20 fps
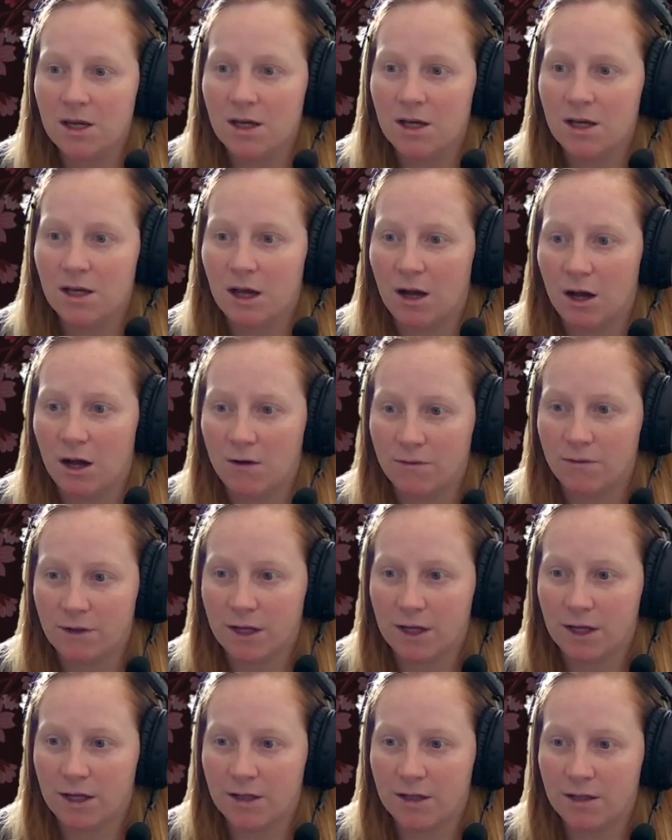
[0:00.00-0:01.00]

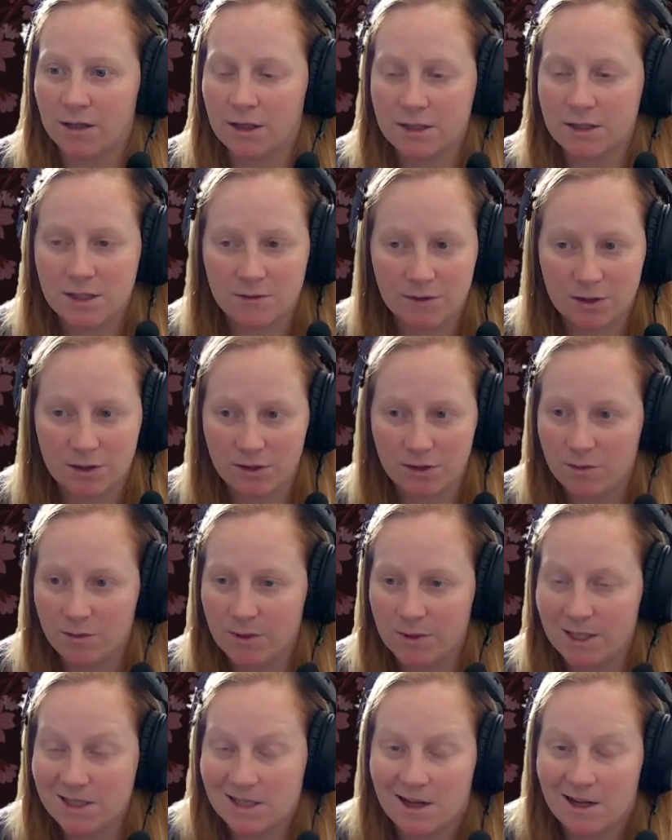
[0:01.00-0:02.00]
Offline is every 30
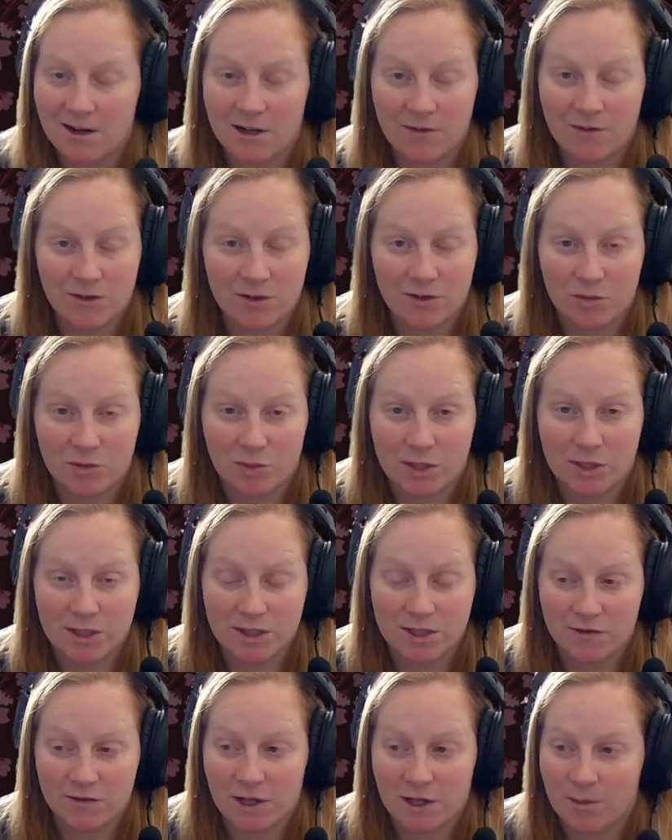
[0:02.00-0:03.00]
minutes. I don't even know if it plays
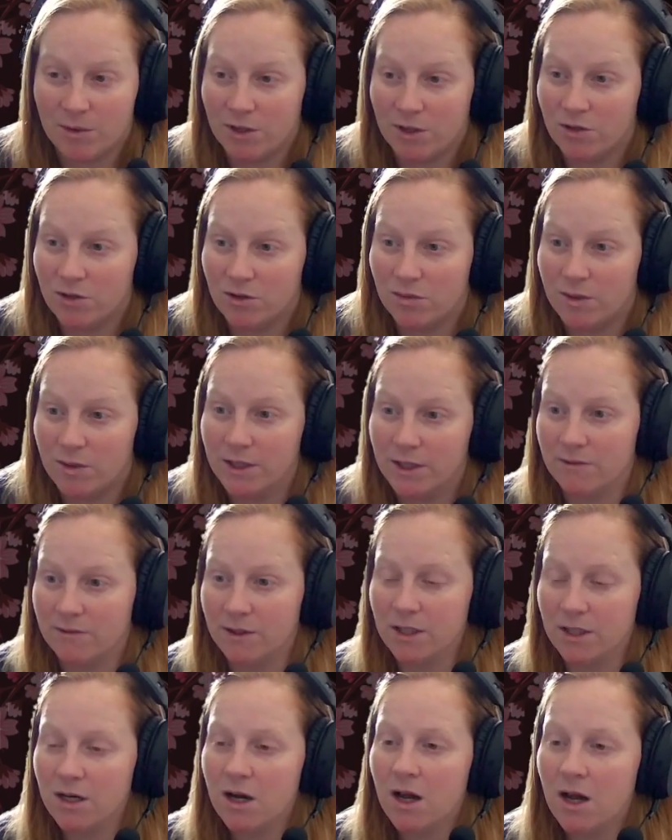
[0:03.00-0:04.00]
offline, but you know what,
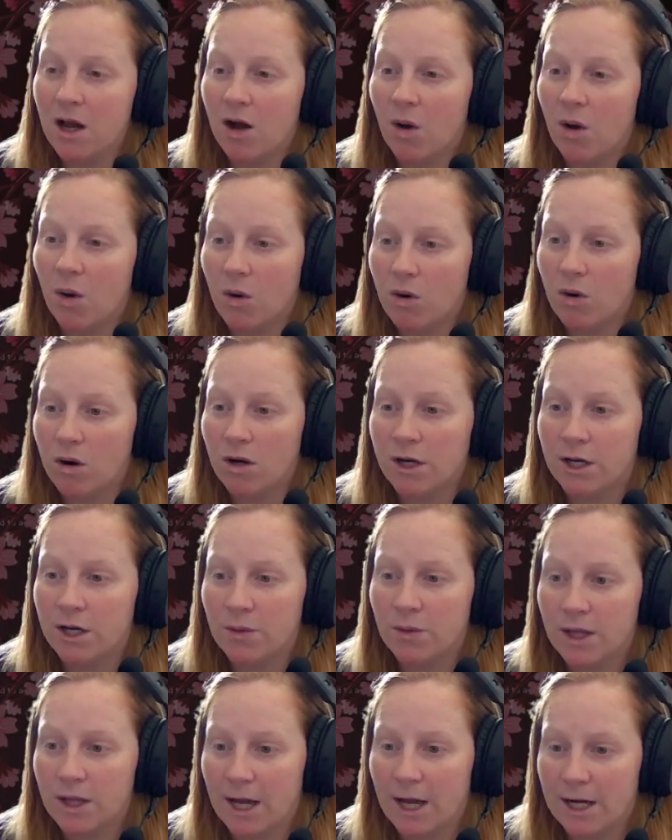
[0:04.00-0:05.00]
whatever. Or it
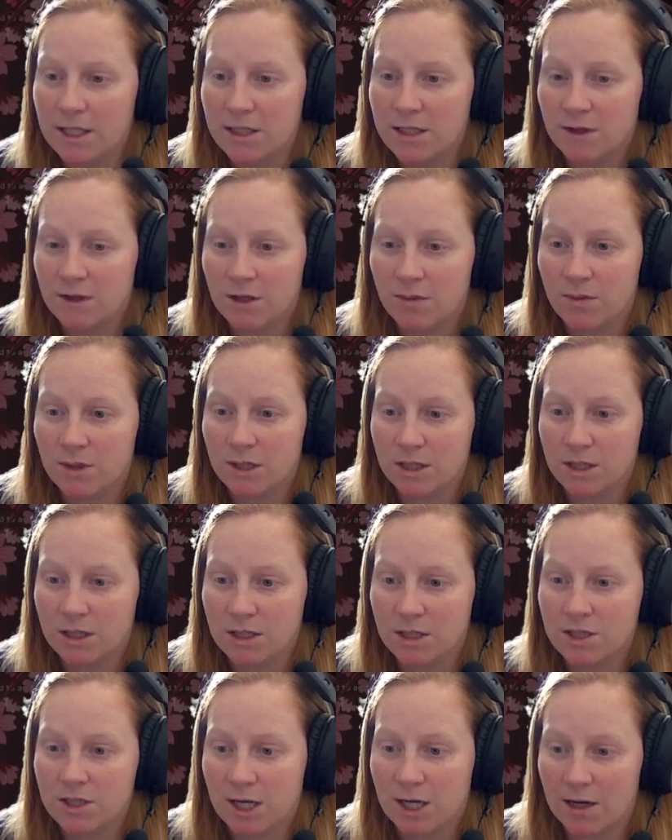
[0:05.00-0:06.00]
will activate within
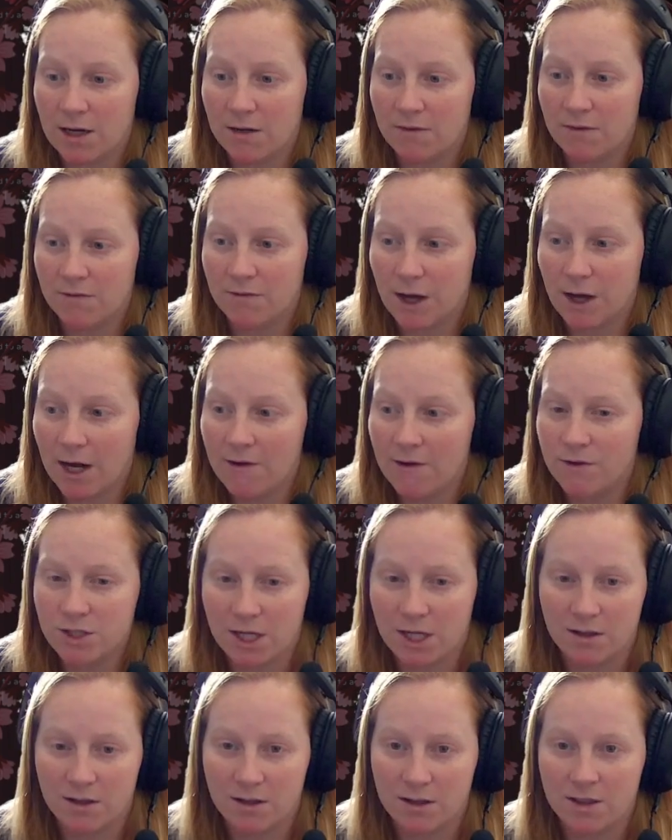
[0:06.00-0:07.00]
5
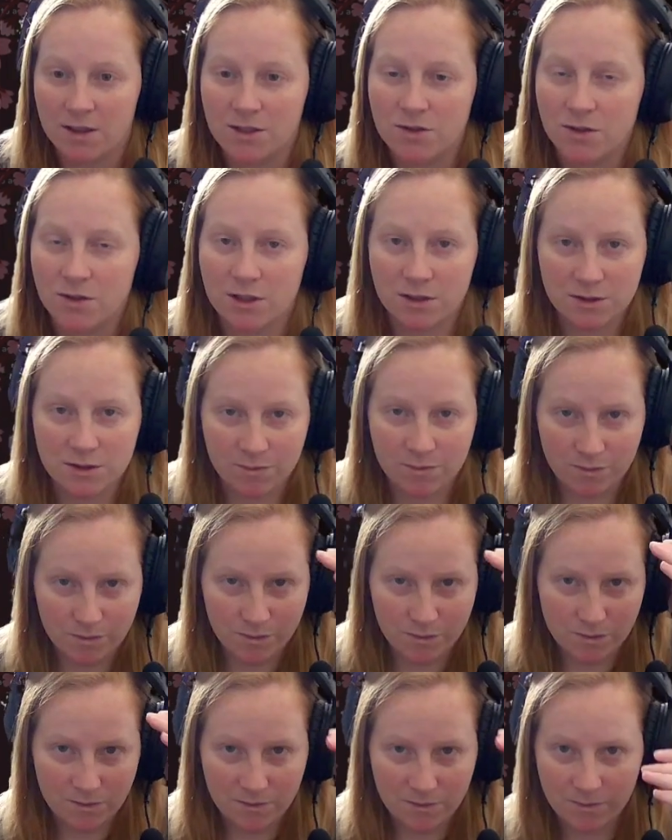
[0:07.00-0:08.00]
chat lines. So like
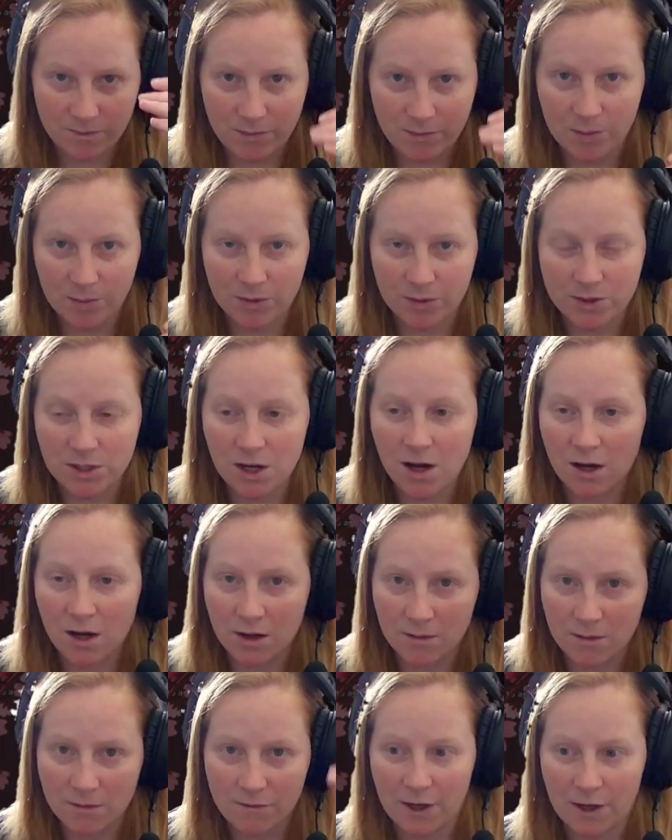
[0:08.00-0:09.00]
people talk
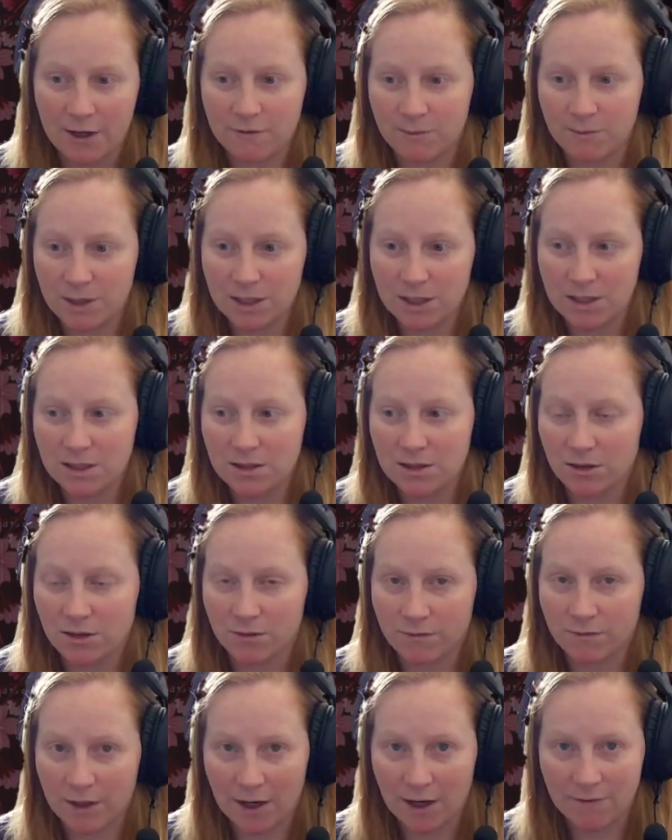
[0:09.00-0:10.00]
5 minute or
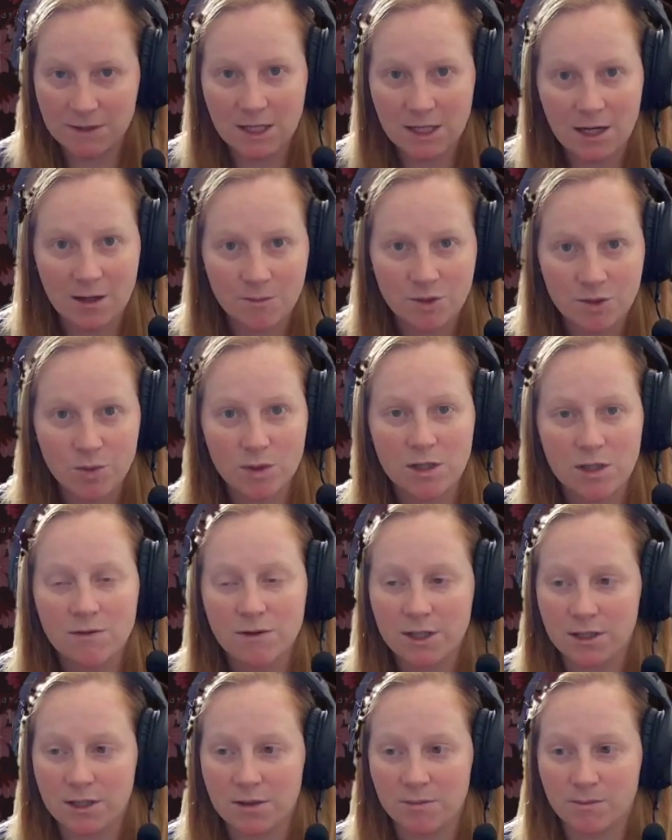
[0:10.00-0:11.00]
5 times or whatever,
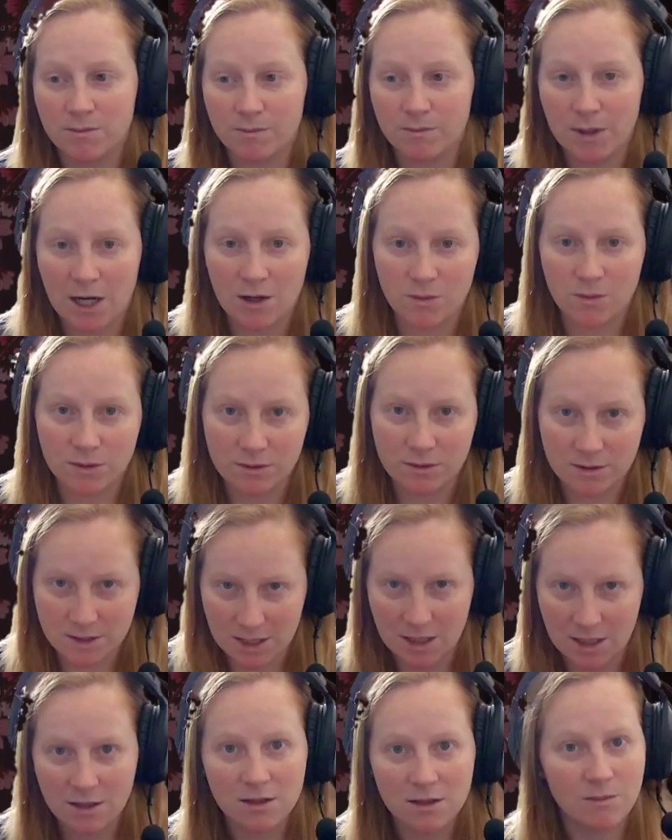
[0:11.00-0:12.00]
then the bot will
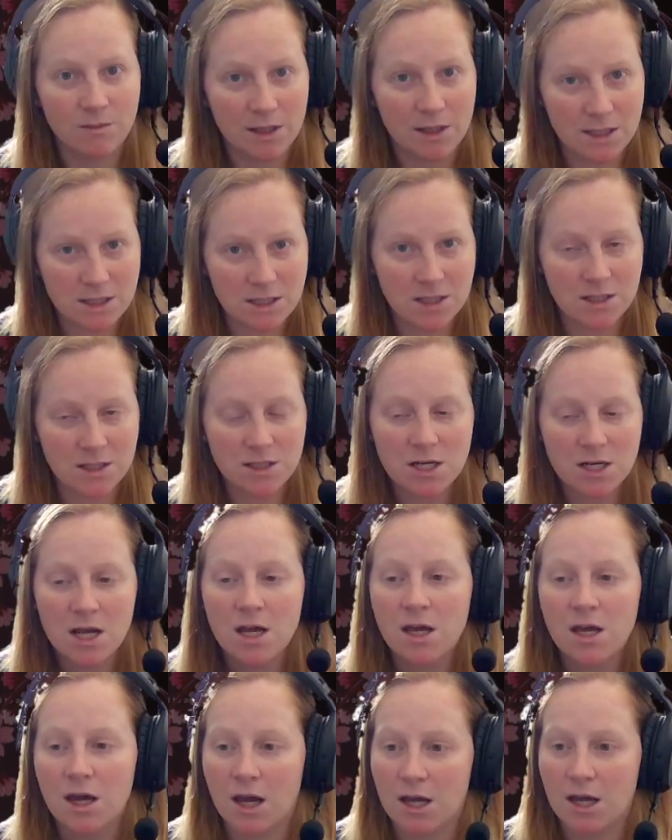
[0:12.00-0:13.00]
send the message,
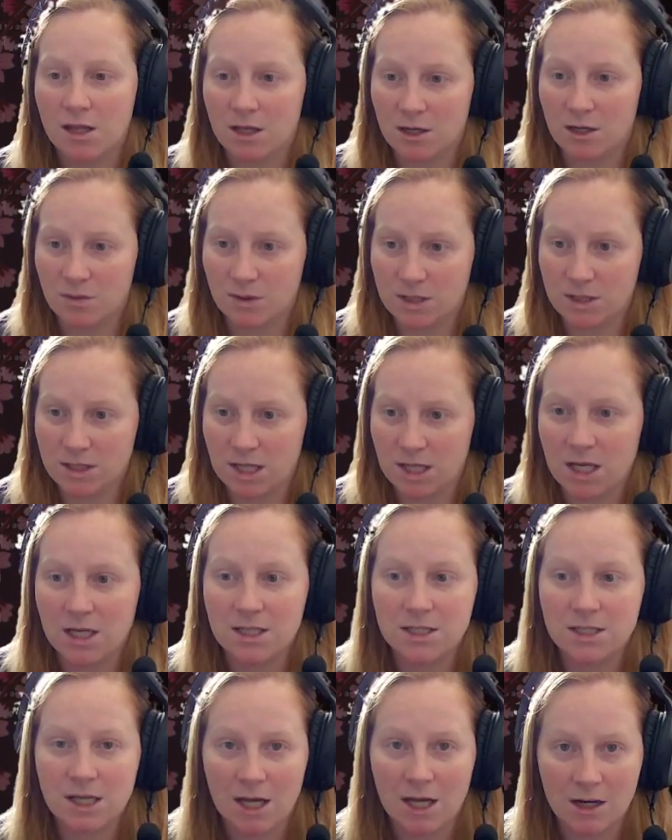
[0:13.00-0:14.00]
and then it will take
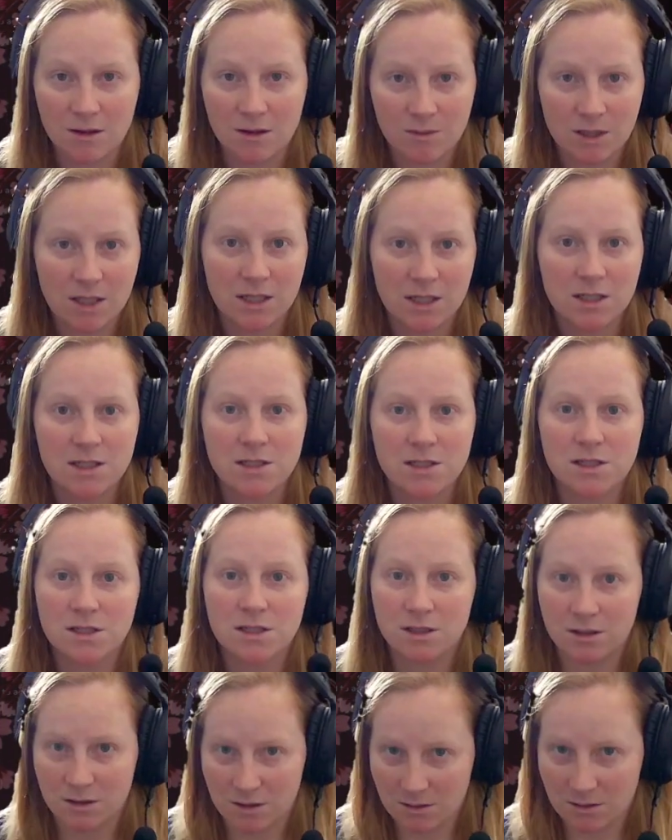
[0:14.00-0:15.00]
10 minutes
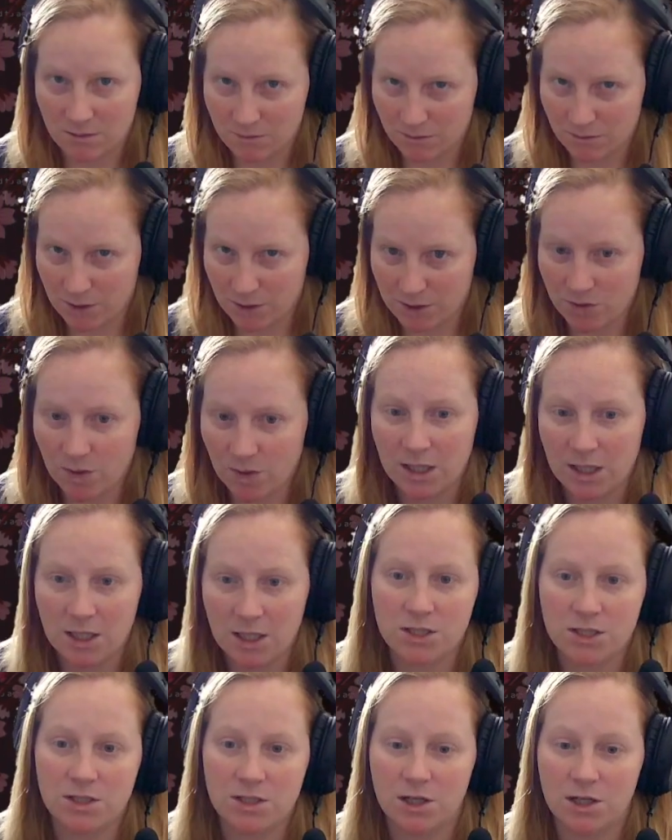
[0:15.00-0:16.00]
between
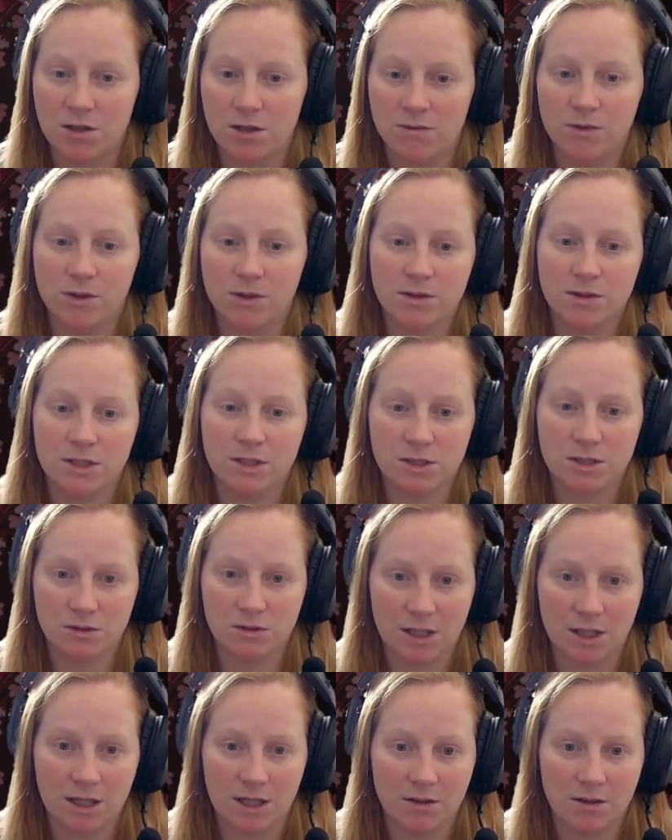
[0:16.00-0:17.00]
each interval to do
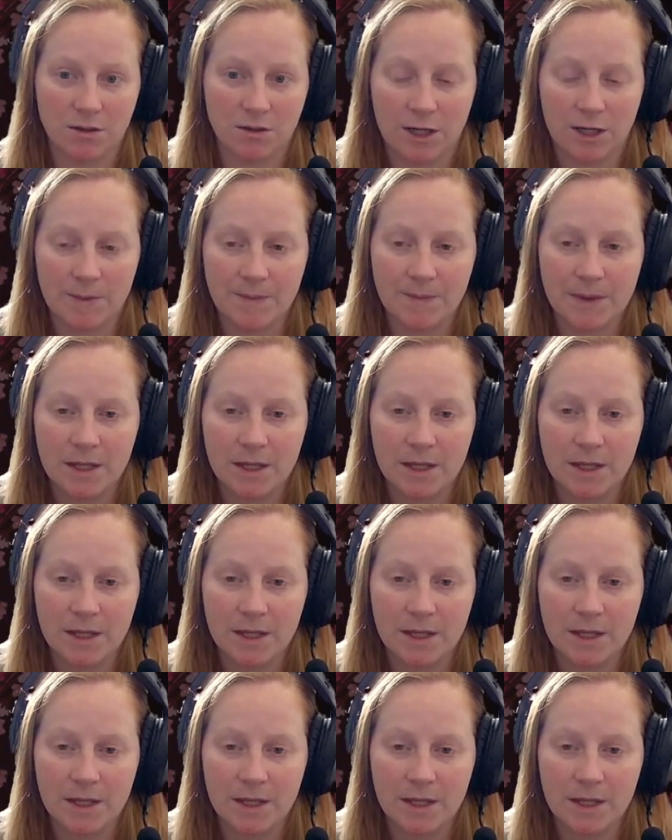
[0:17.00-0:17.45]
that. Okay.